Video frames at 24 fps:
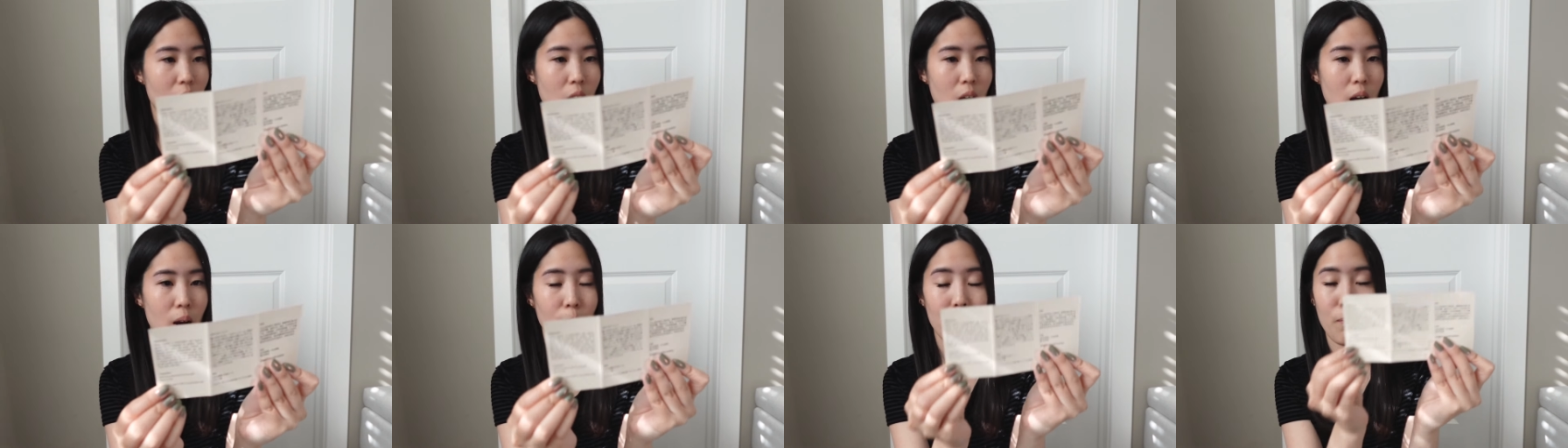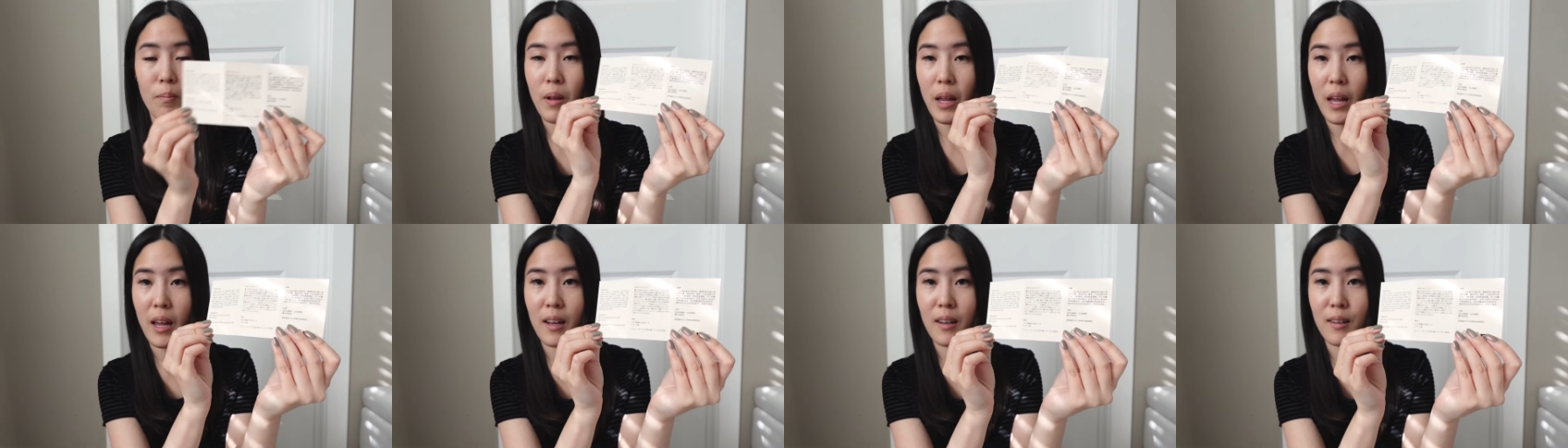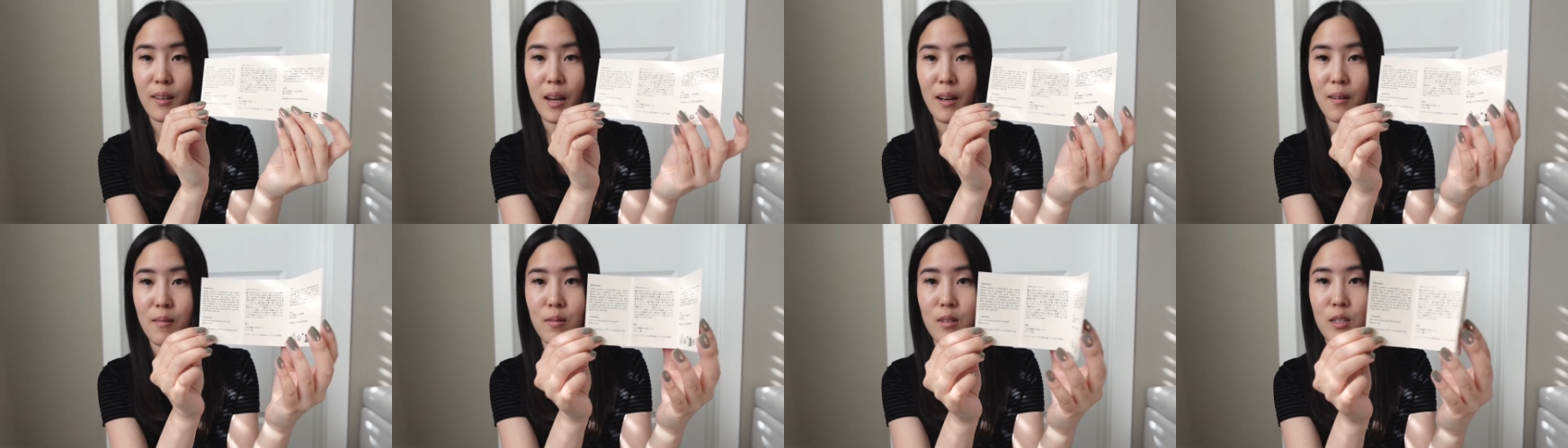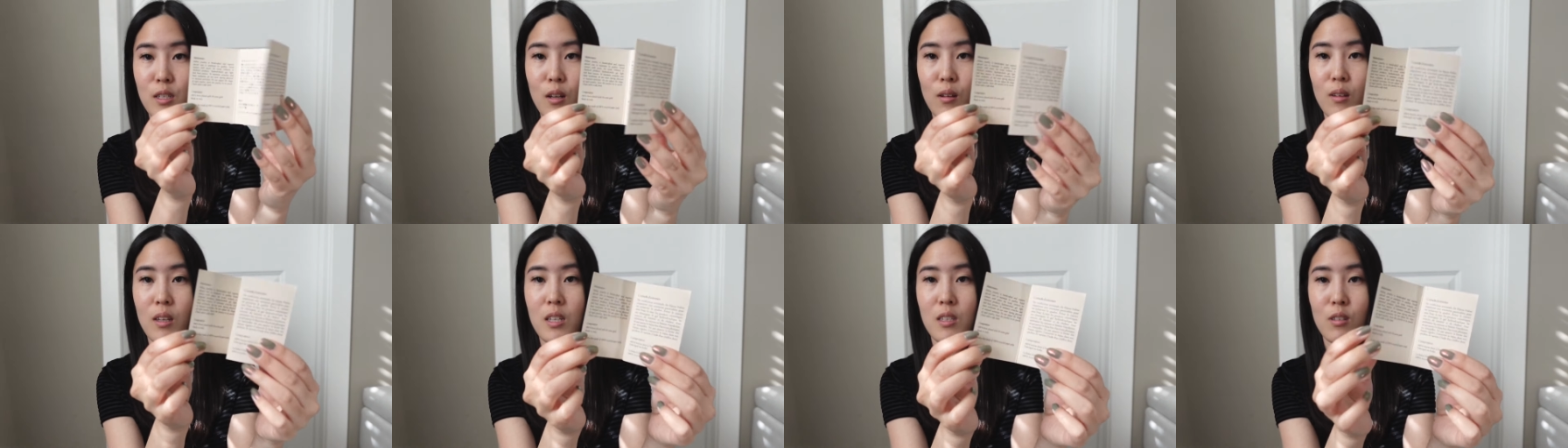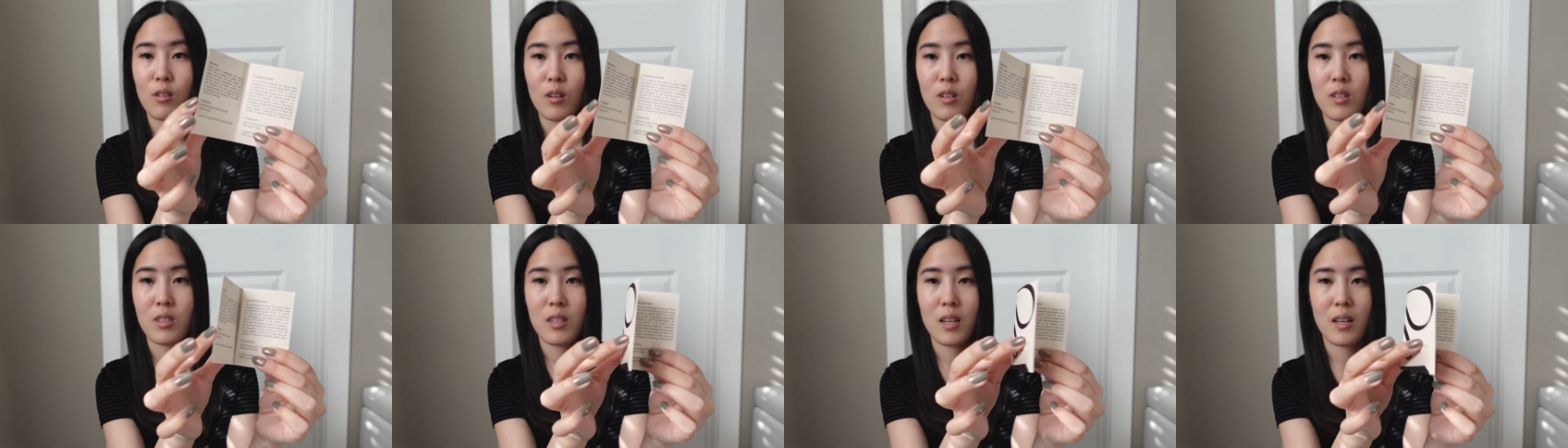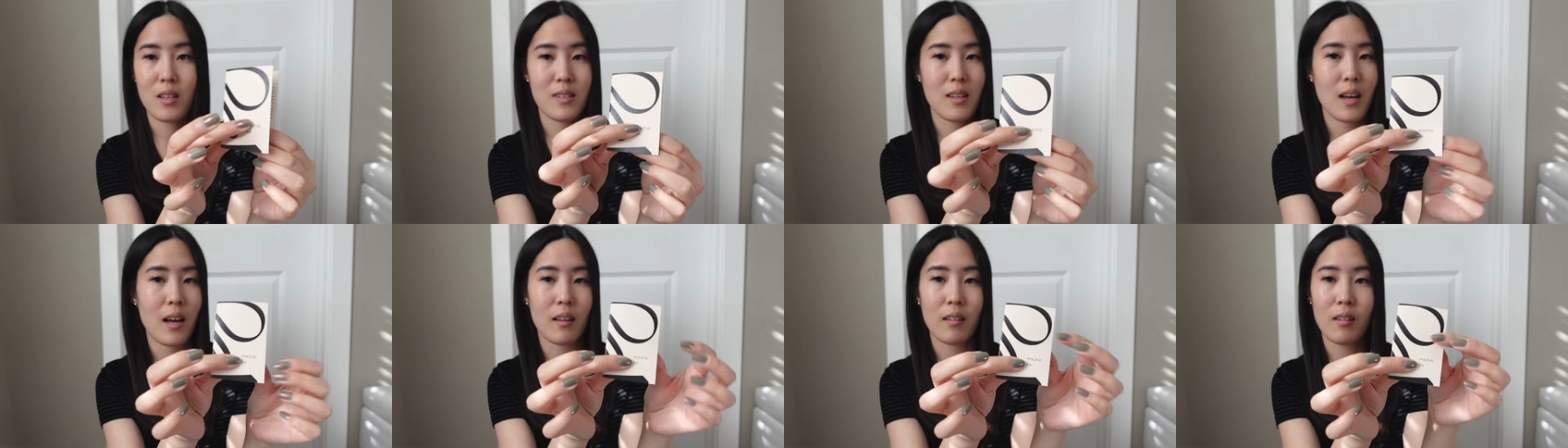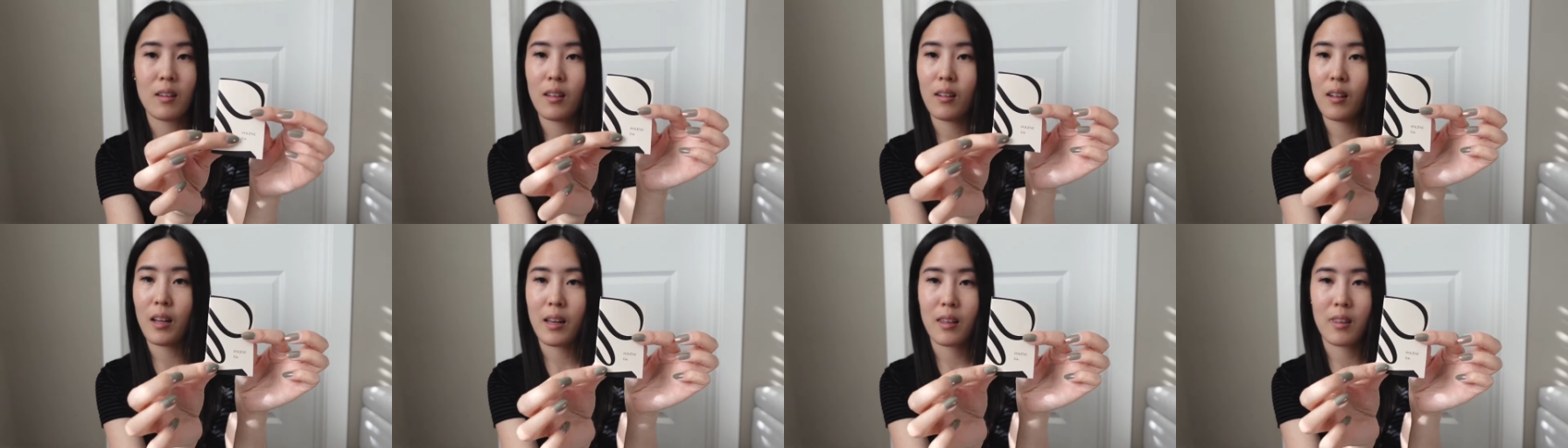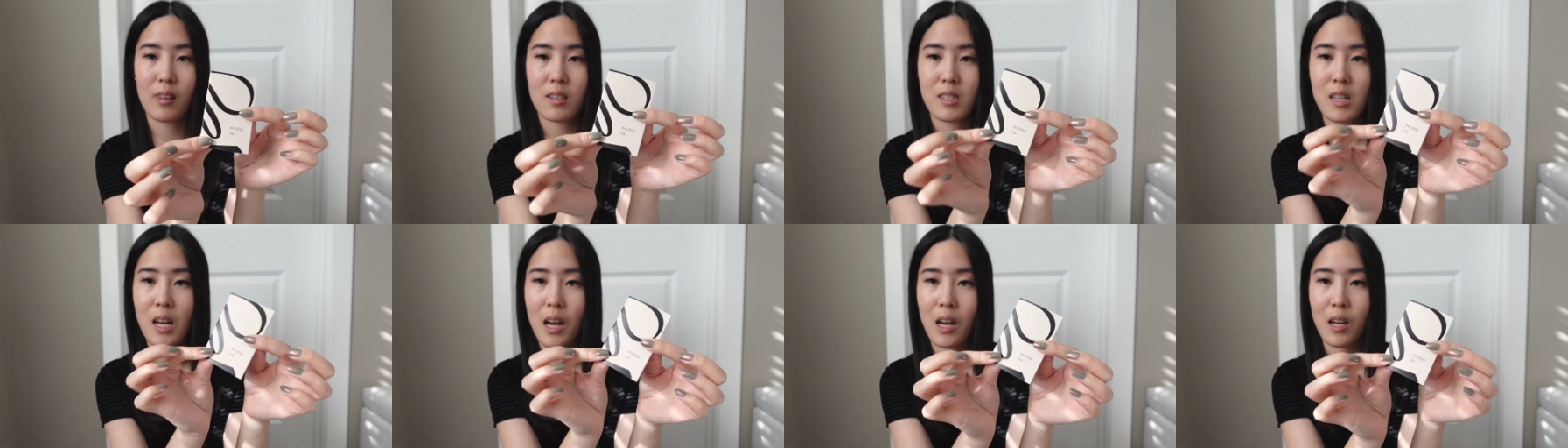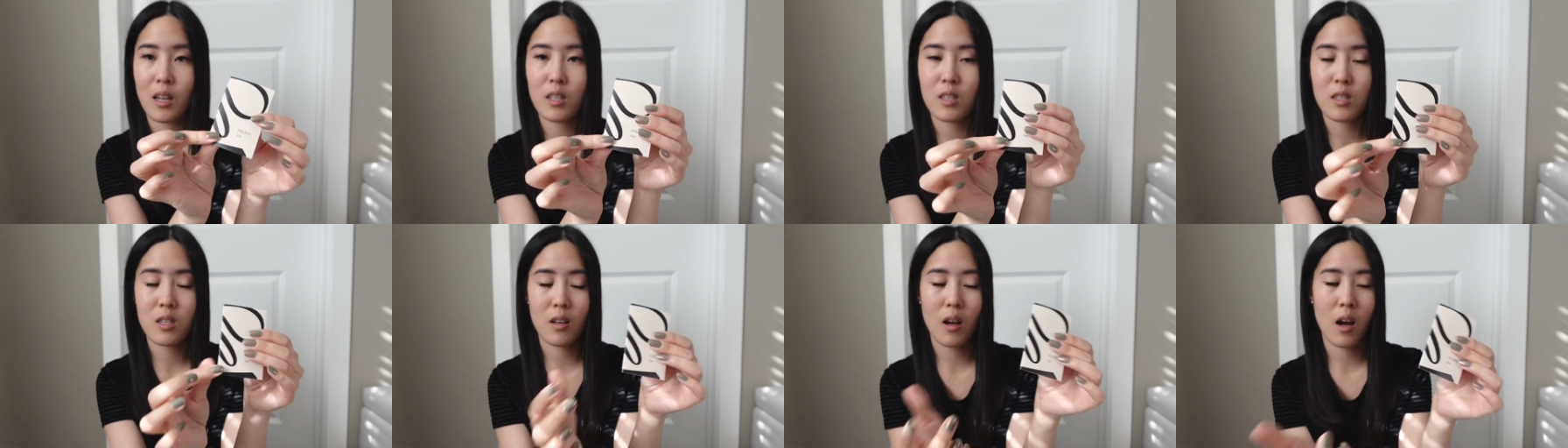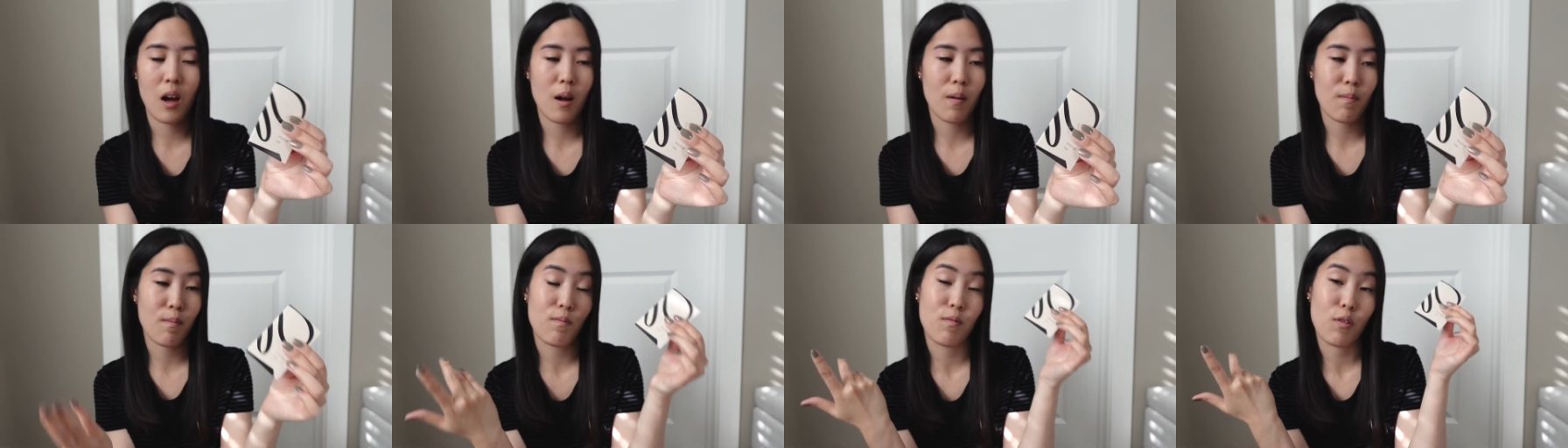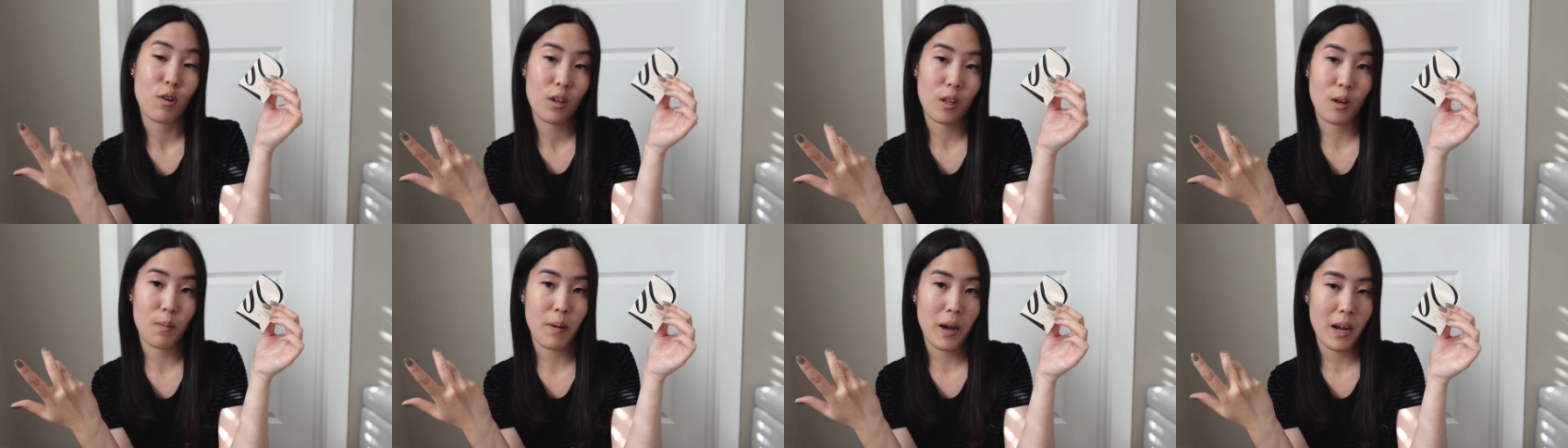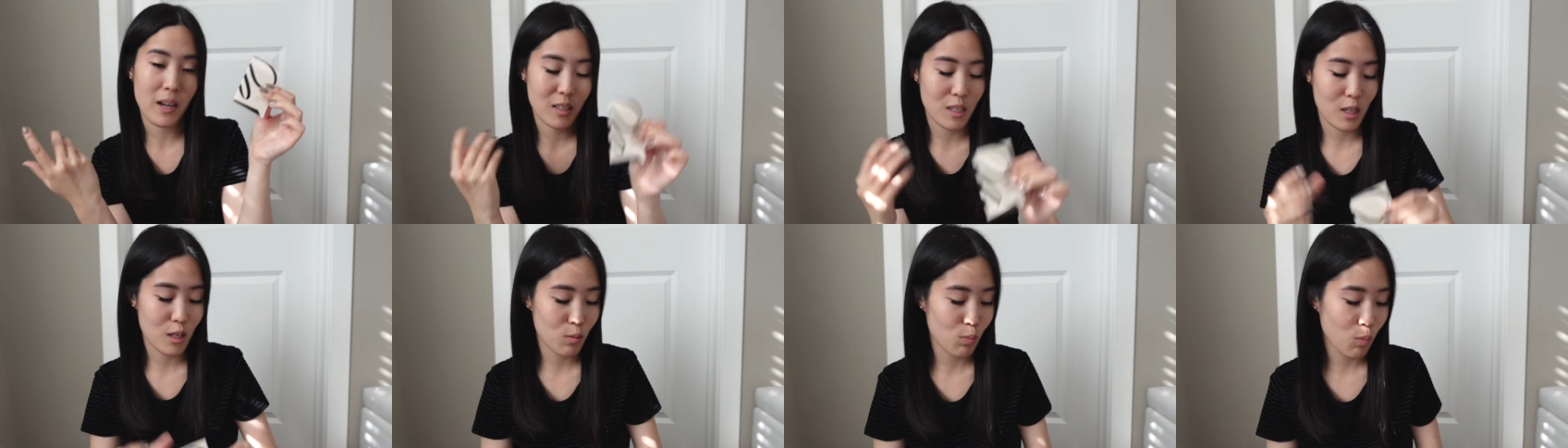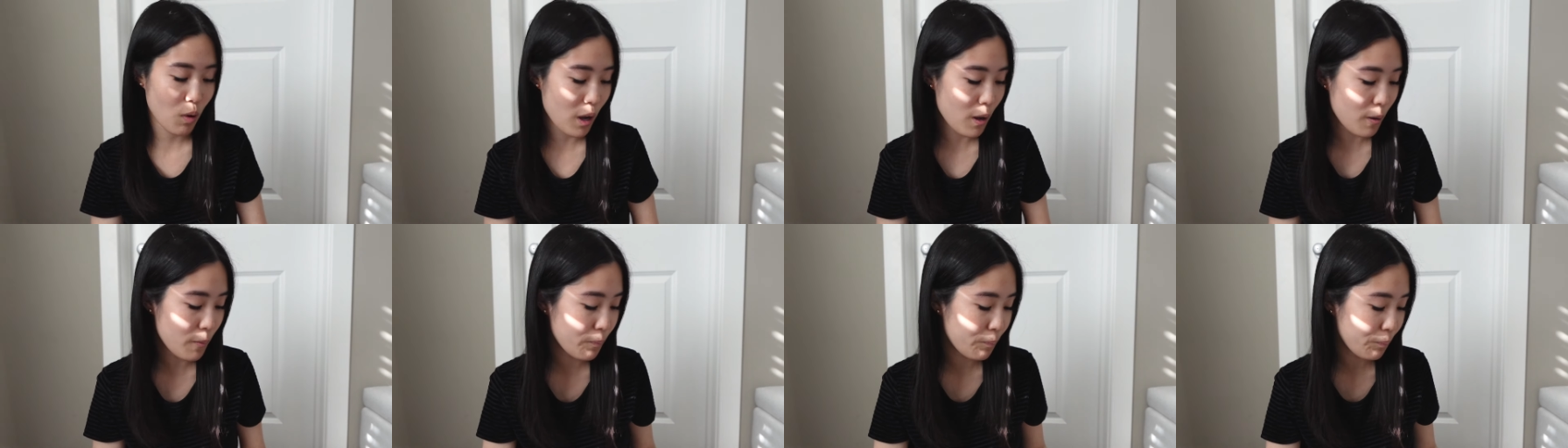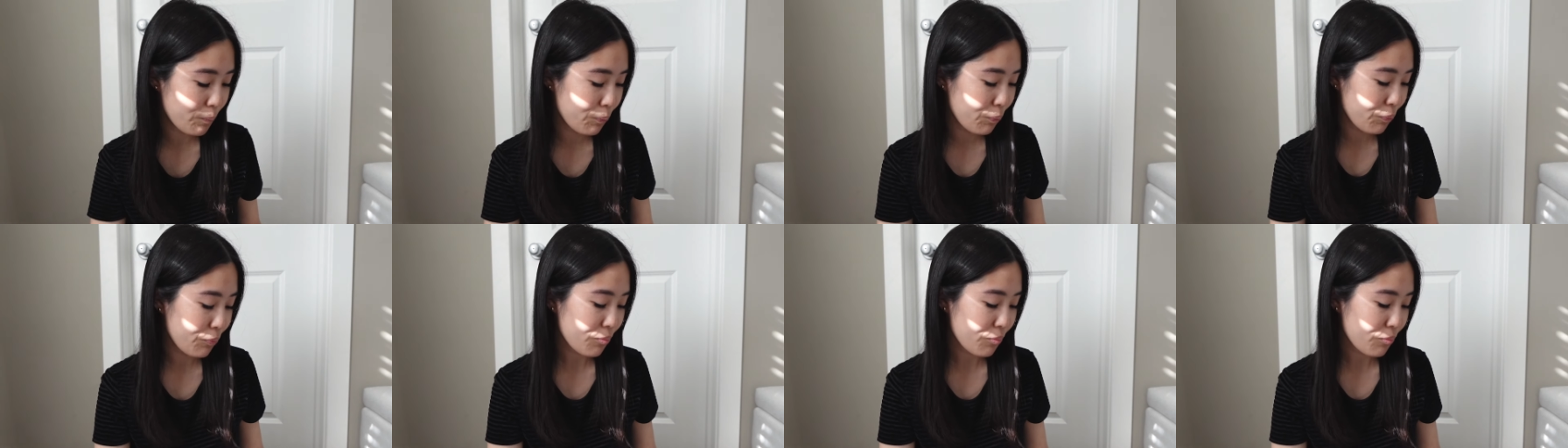Um, and yeah, so this looks exactly like the tags um, for their bags as well.